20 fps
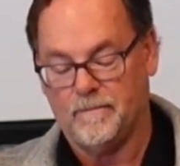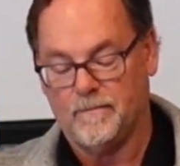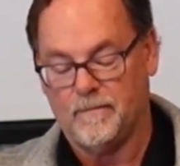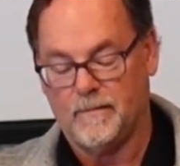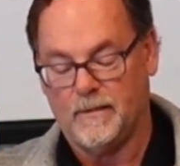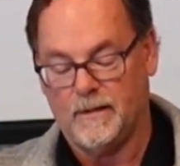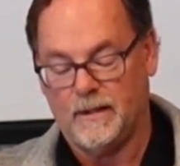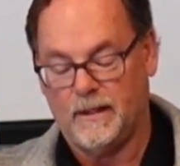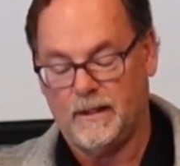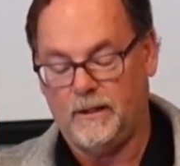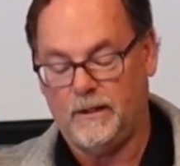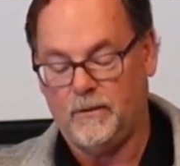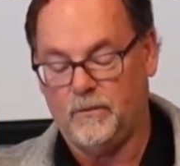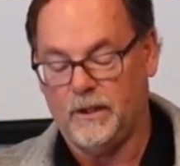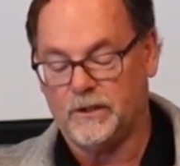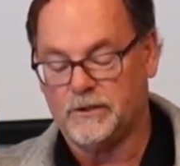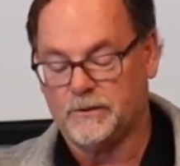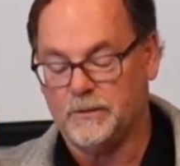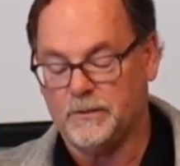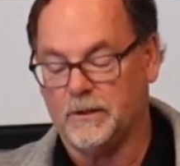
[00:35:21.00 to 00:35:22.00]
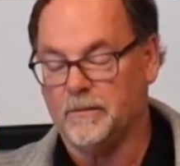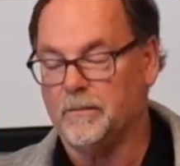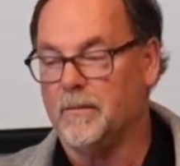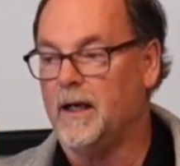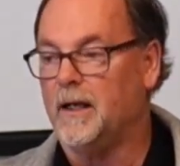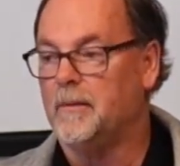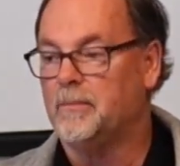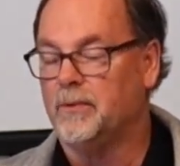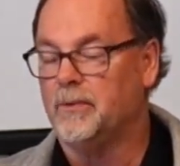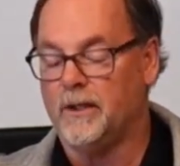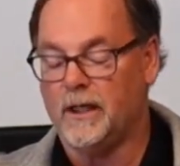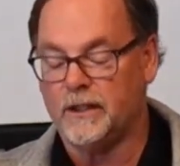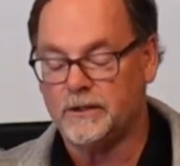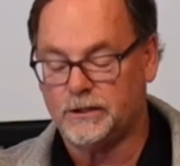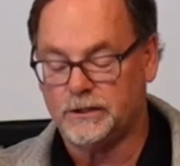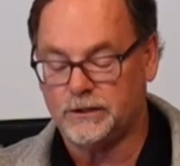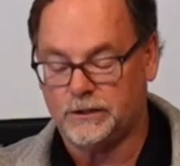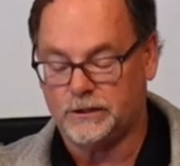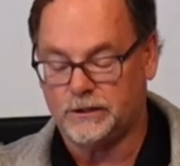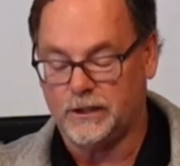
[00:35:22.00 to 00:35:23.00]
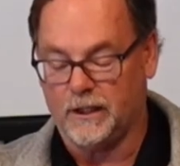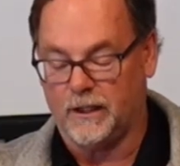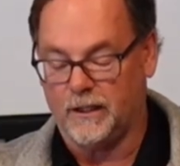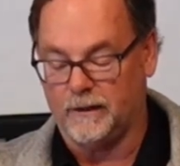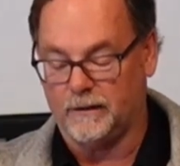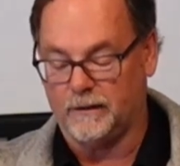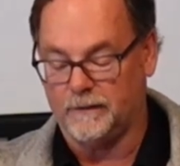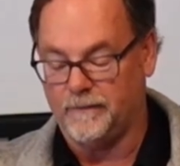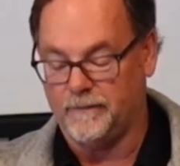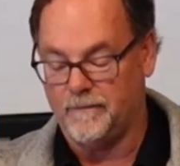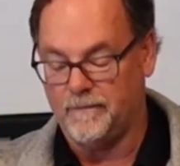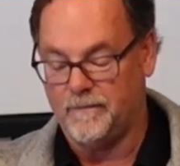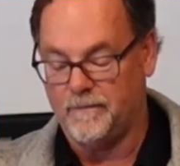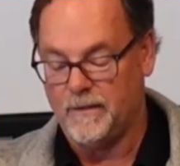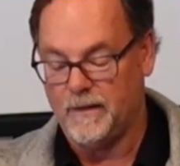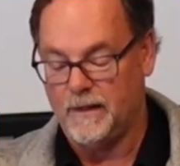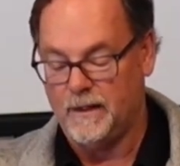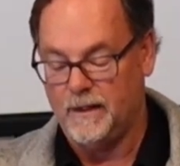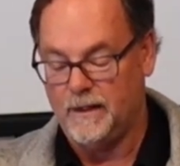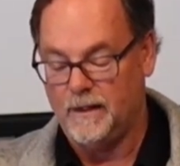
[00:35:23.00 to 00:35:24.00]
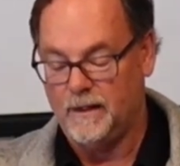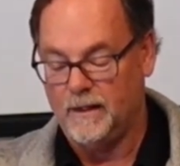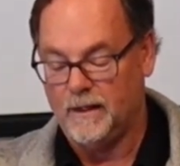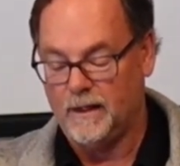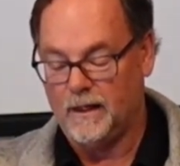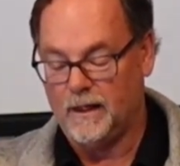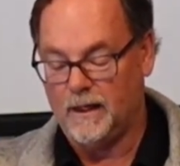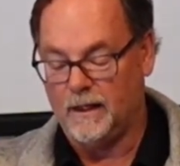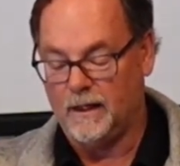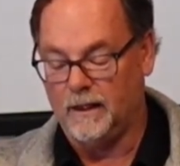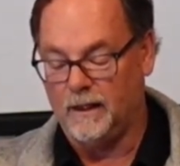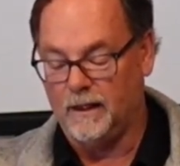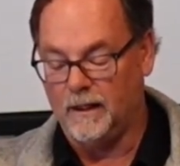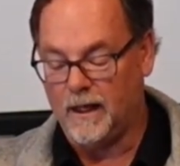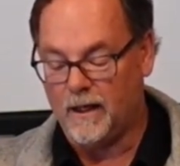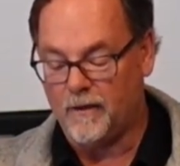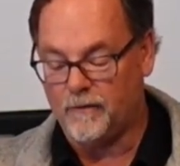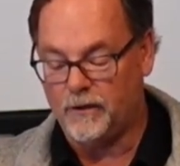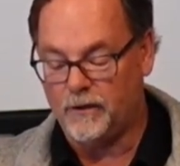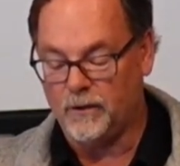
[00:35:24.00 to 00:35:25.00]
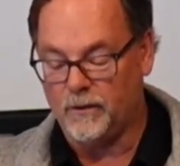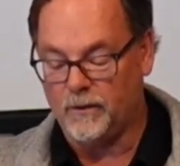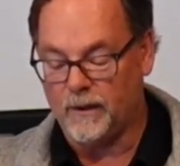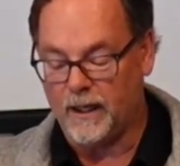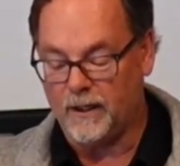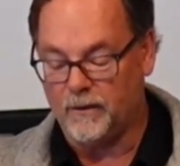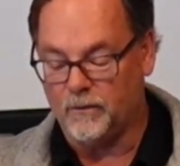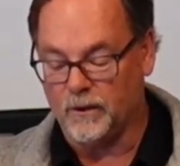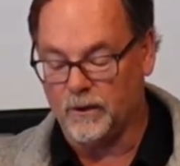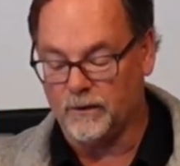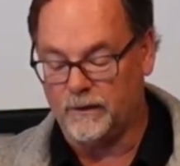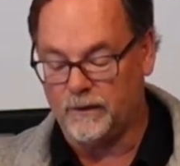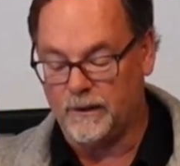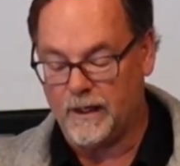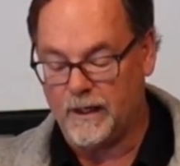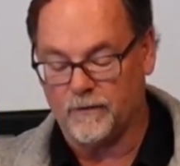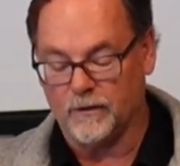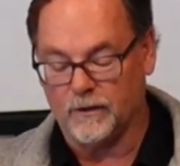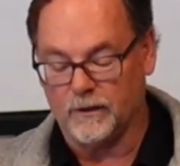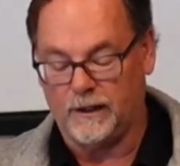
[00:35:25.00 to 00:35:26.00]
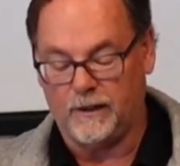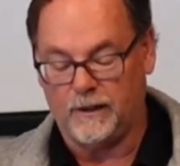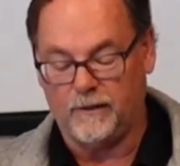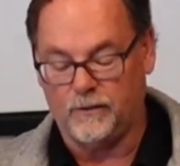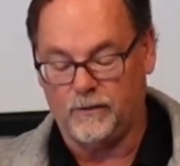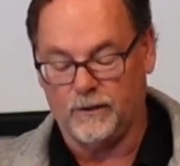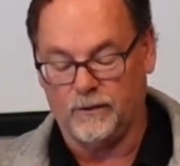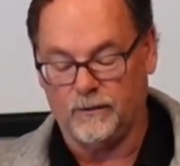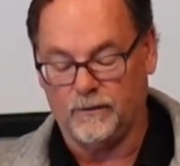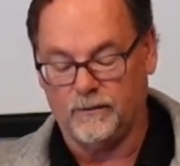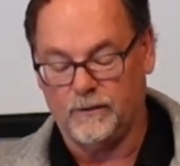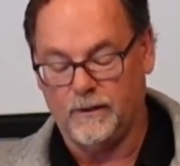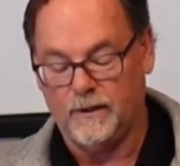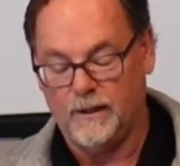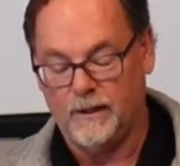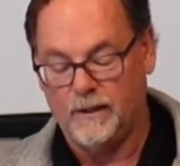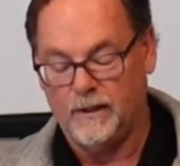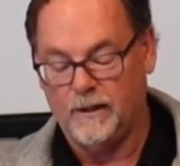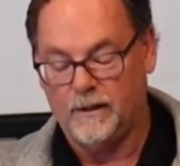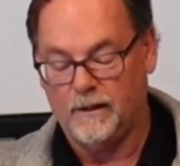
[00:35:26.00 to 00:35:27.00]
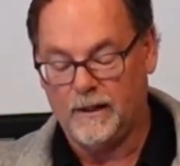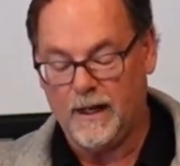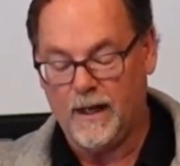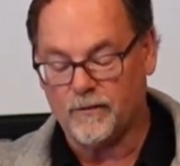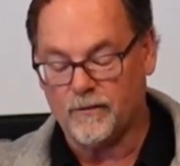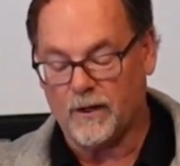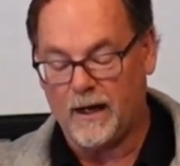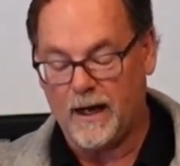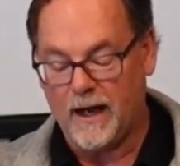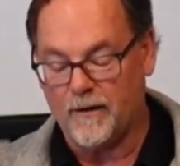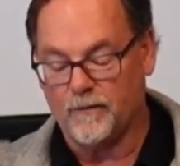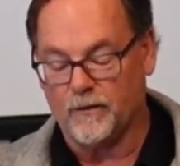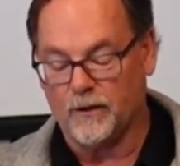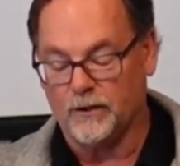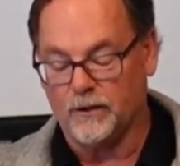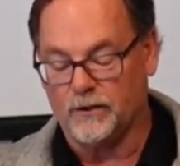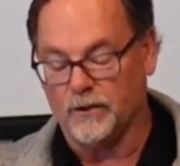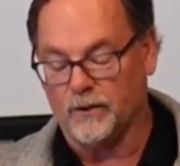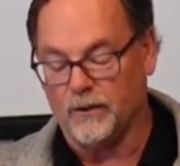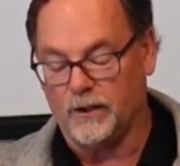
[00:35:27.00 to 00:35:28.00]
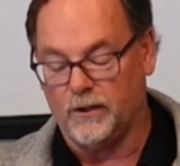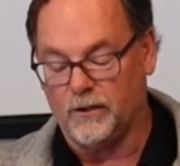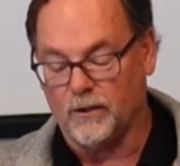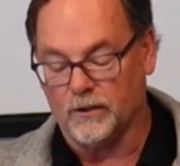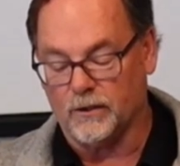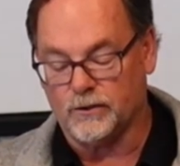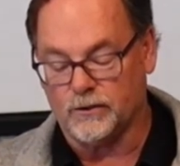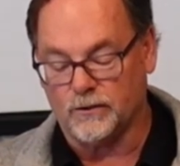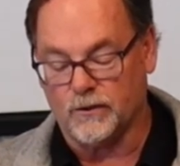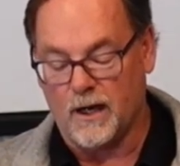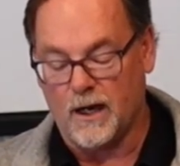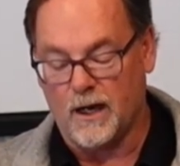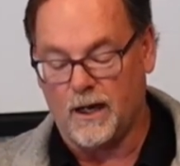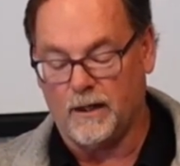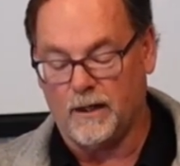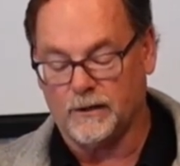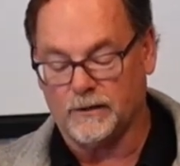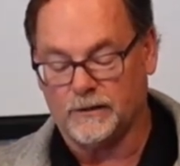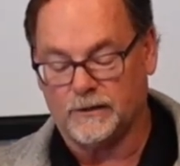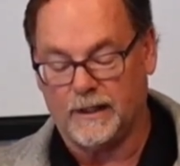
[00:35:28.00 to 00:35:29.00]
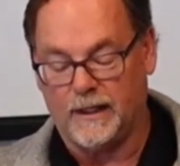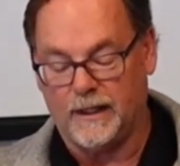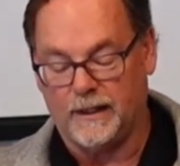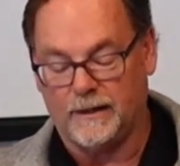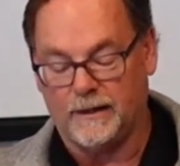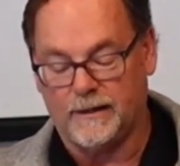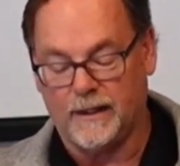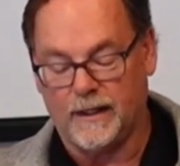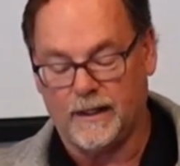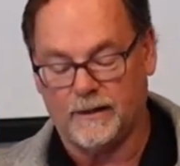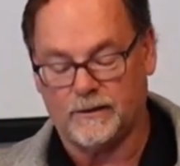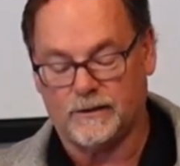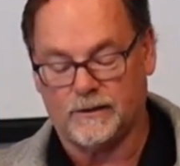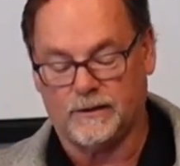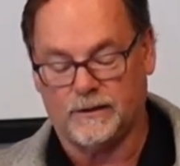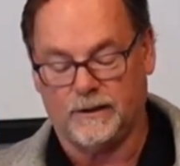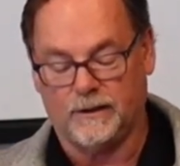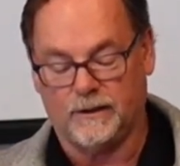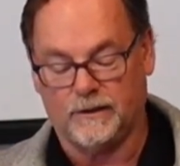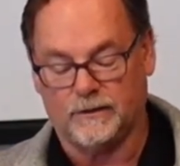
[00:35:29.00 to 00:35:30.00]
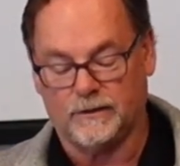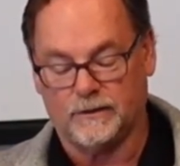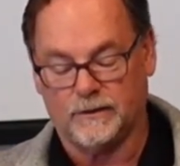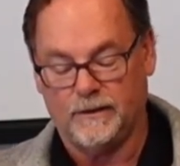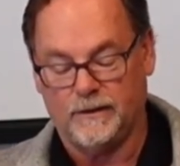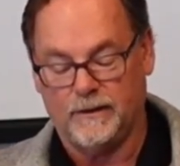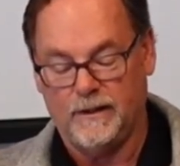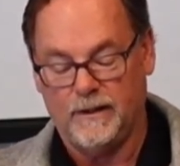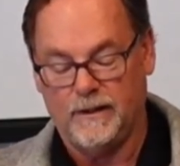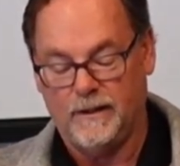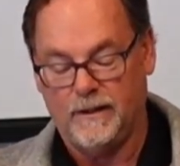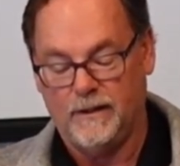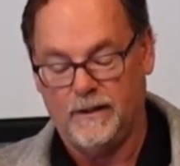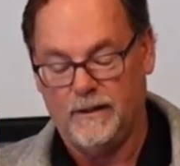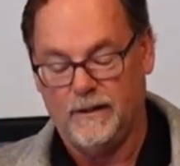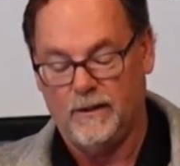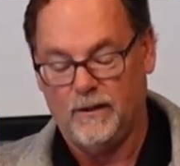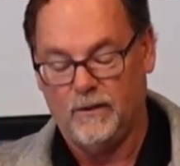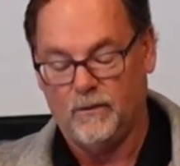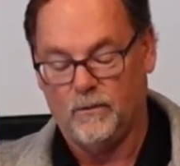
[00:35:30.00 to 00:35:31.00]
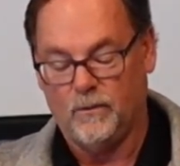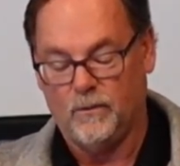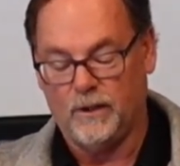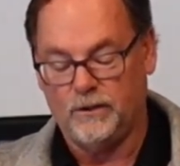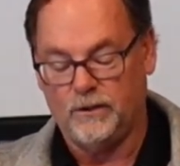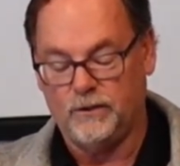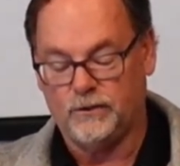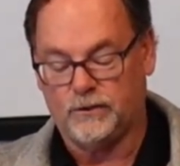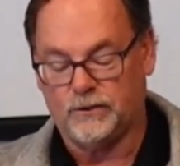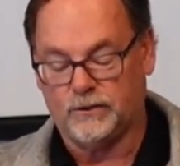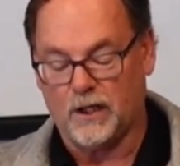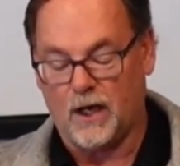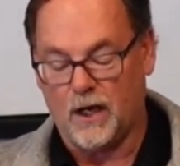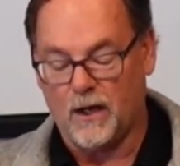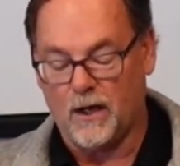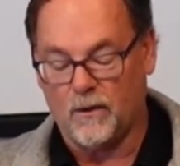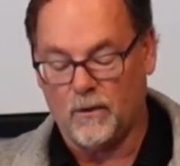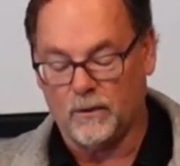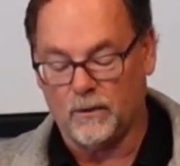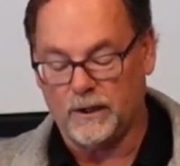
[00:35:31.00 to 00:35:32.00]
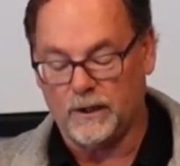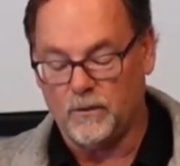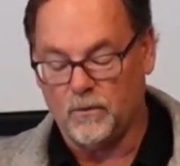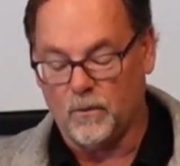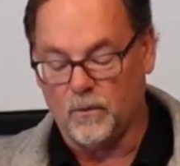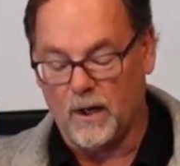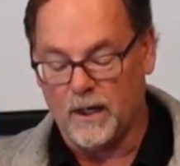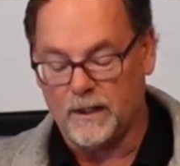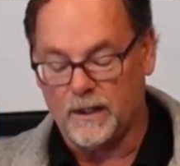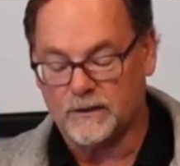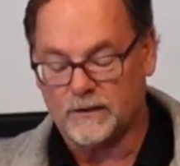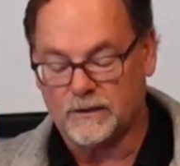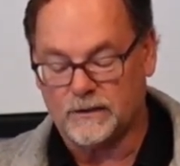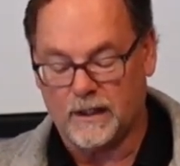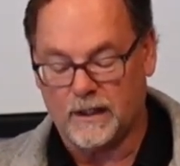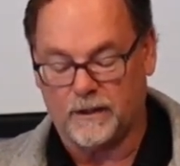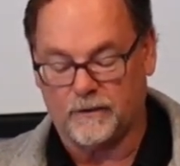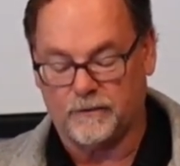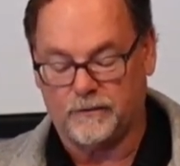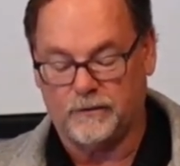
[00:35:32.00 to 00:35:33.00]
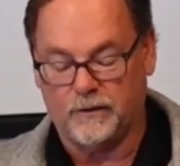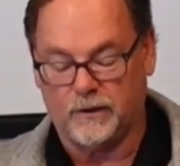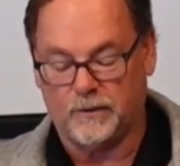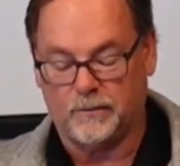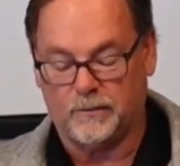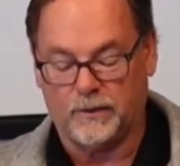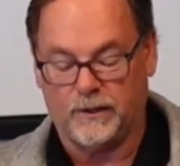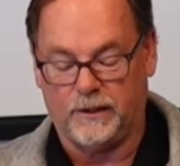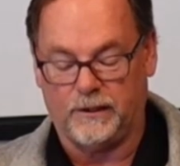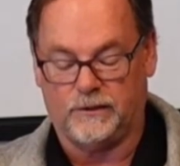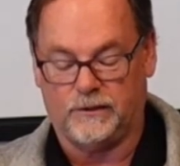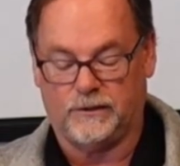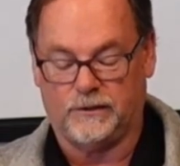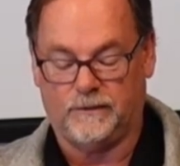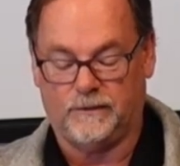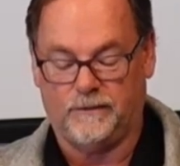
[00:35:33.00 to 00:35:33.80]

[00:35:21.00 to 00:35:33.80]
And he whispered, My precious child, I love you and will never leave you, never ever during your trials and testings. When you saw only one set of footprints,